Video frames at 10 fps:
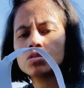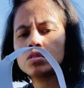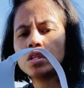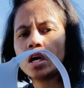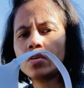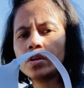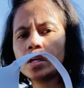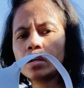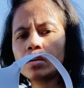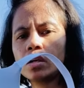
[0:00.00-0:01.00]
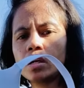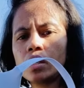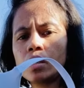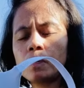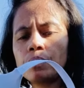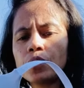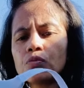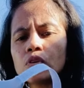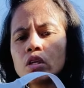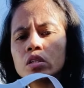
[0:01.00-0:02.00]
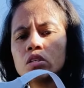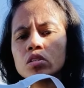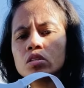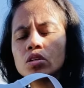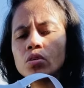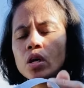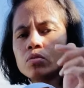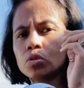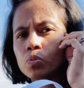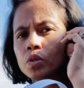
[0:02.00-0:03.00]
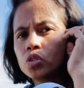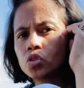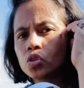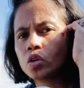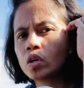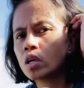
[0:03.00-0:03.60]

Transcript: down here. First you have to measure